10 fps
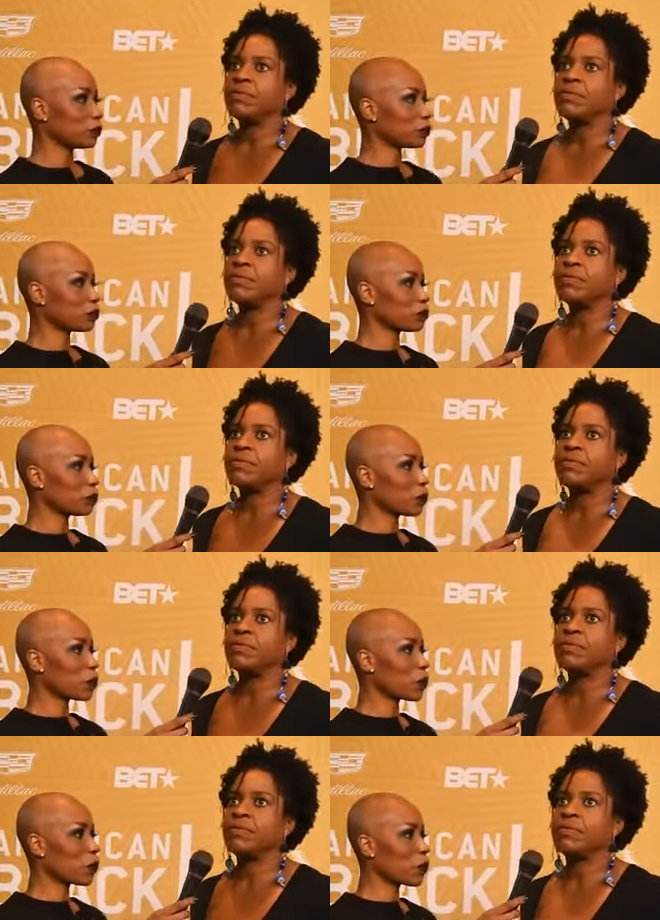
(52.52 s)

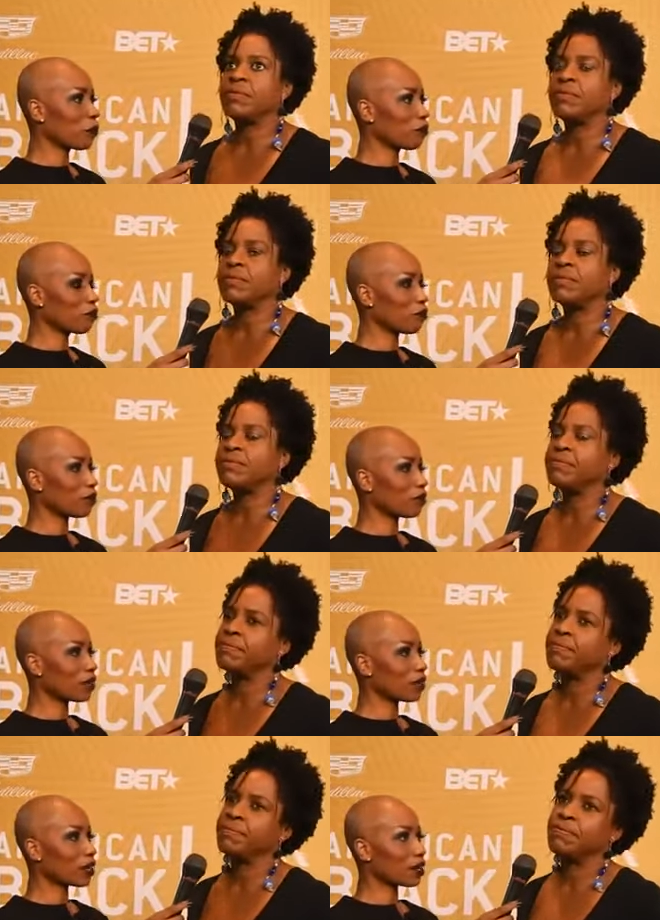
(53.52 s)

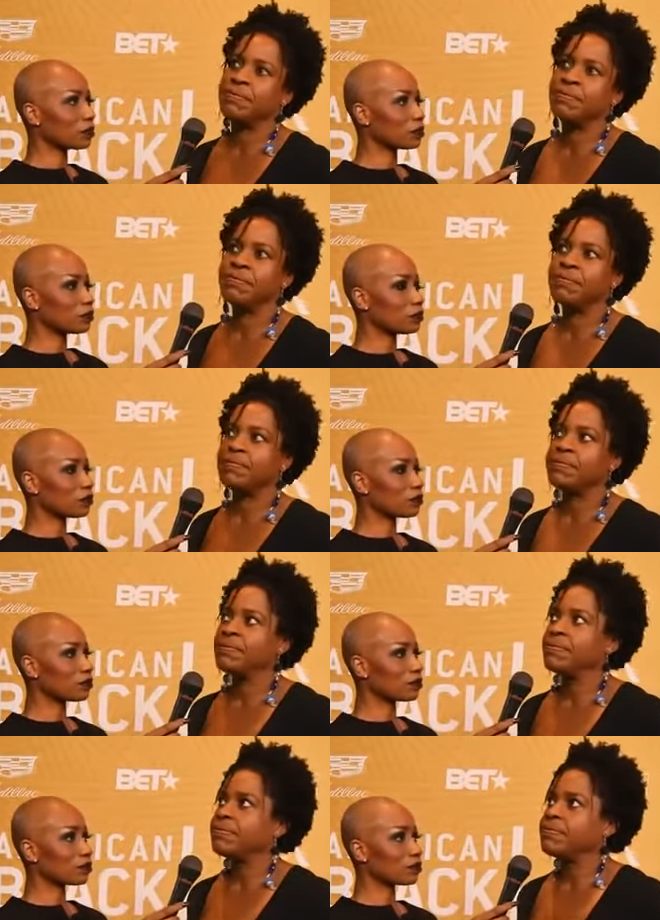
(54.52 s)

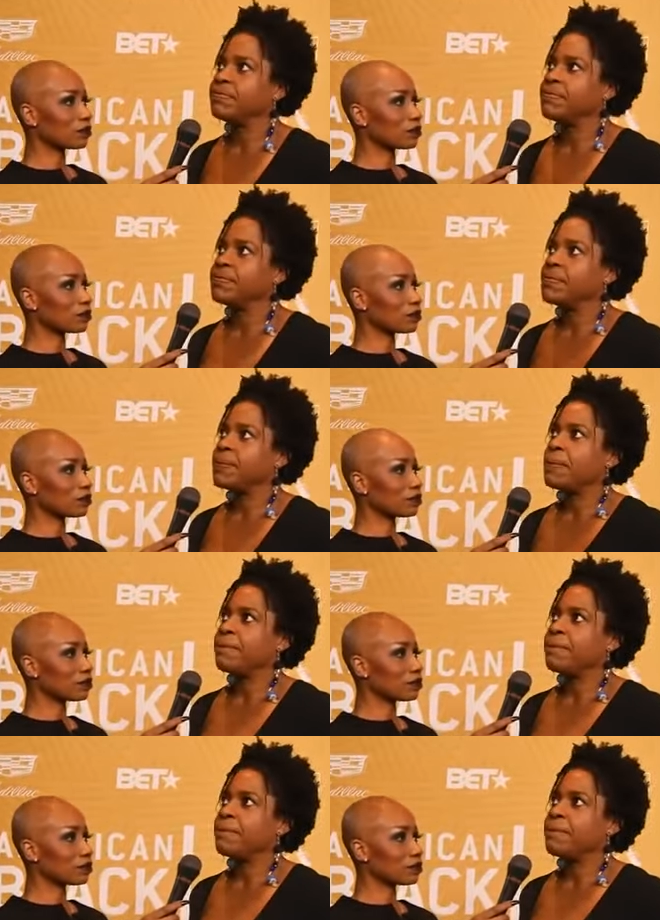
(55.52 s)
(silence)